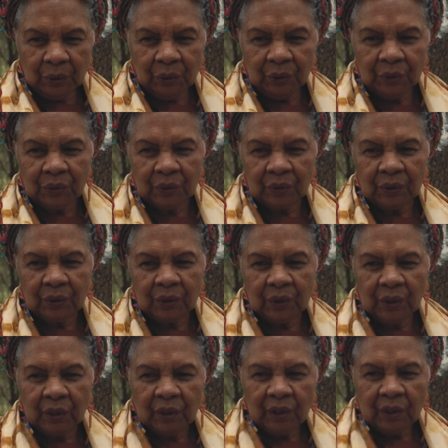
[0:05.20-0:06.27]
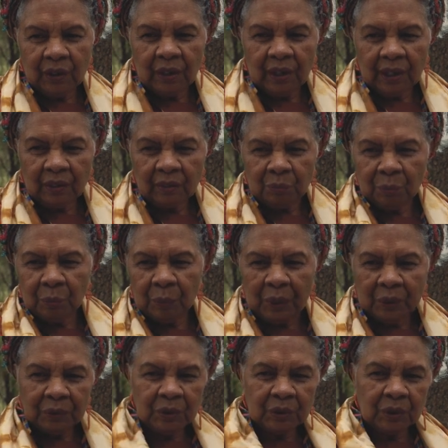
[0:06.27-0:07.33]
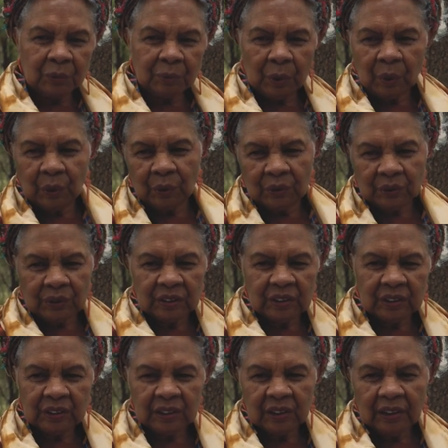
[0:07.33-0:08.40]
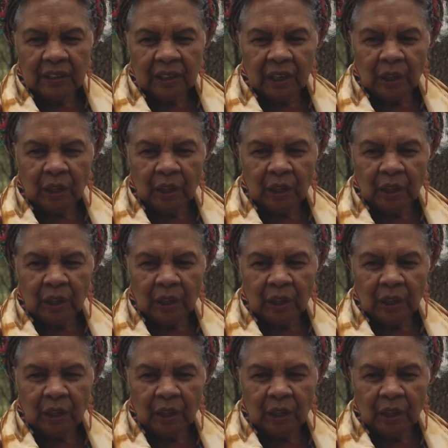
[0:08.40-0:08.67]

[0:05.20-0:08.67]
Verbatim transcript: Earth mm. that melted the polars, yeah.